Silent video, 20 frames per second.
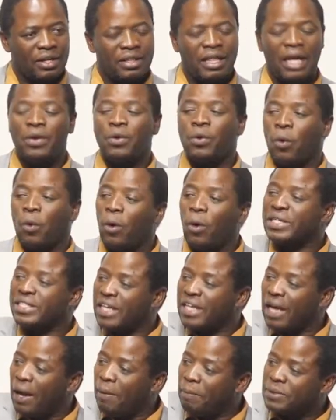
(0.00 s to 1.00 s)
Then
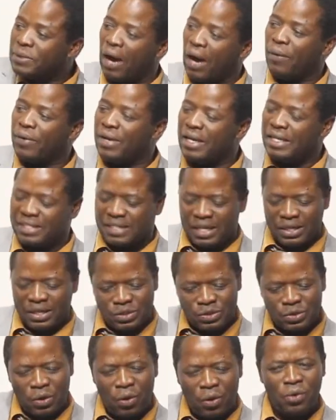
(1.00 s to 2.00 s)
God came down and
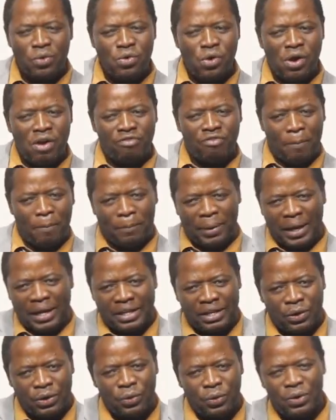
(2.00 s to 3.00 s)
says, No, you have a
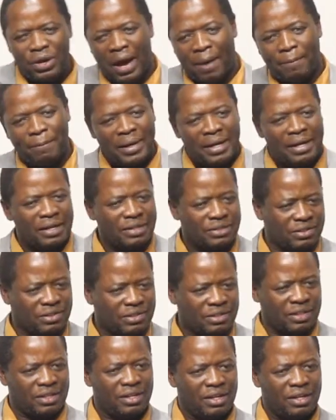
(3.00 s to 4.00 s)
peculiar
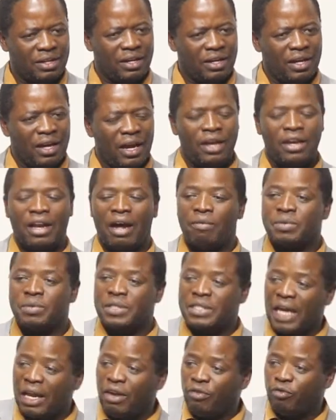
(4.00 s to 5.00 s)
ministry. And I'm
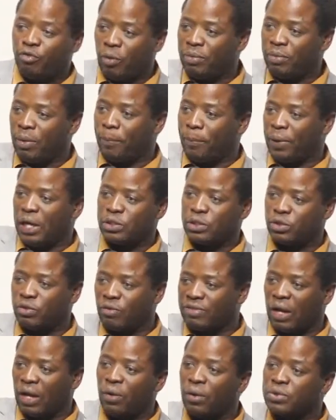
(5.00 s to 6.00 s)
sent from the presence
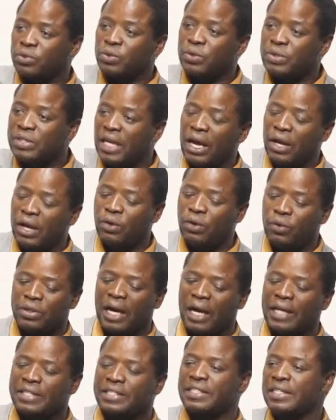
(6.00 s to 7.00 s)
of the Lord to tell you
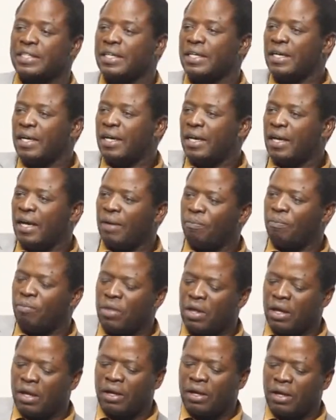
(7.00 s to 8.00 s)
that uh,
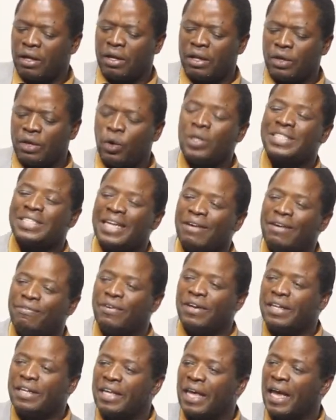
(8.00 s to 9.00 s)
uh, not
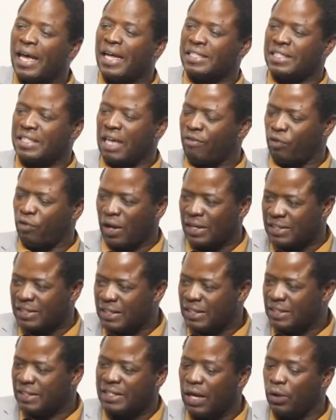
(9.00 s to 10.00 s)
even cancer, if you are
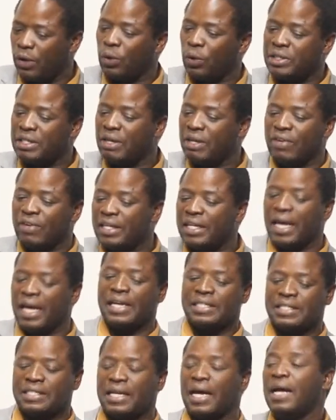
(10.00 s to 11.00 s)
sincere, not even
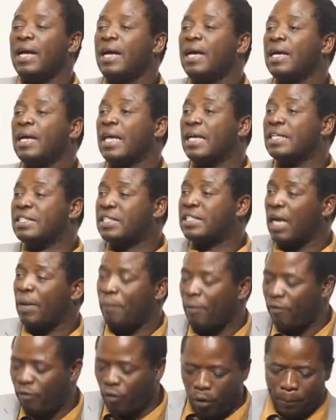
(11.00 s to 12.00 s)
cancer can
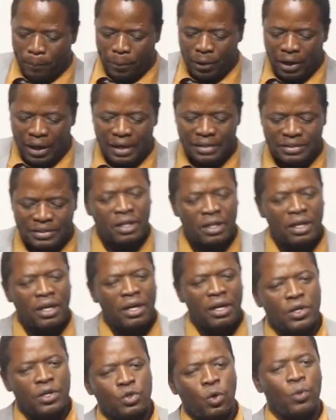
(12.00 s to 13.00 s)
stand before your prayers.
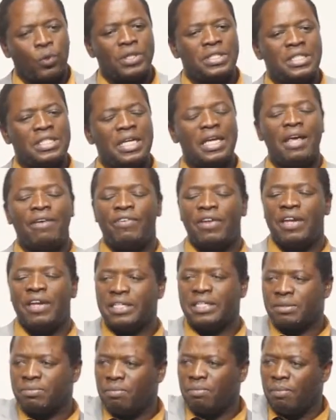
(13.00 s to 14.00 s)
So we see even
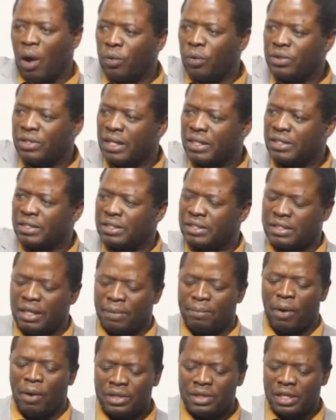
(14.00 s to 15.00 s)
his mountains, the
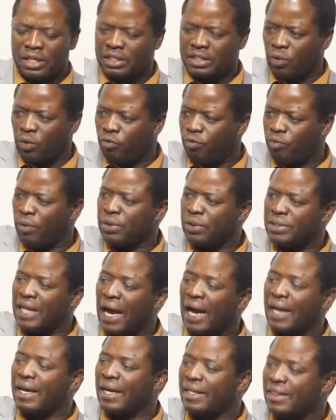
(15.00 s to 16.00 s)
mountains of
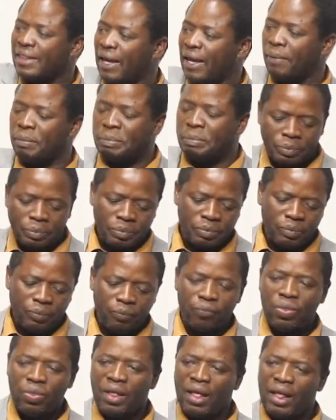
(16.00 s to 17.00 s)
Montana, there
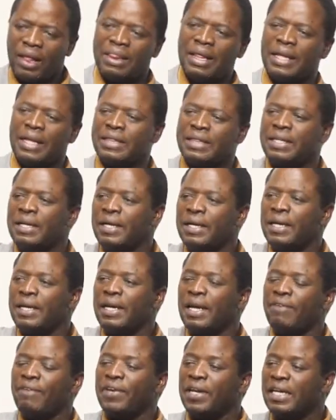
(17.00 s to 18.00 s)

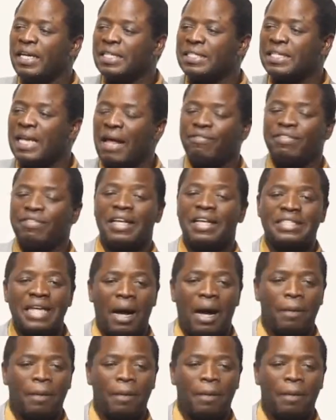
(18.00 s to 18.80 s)
that even in his life there's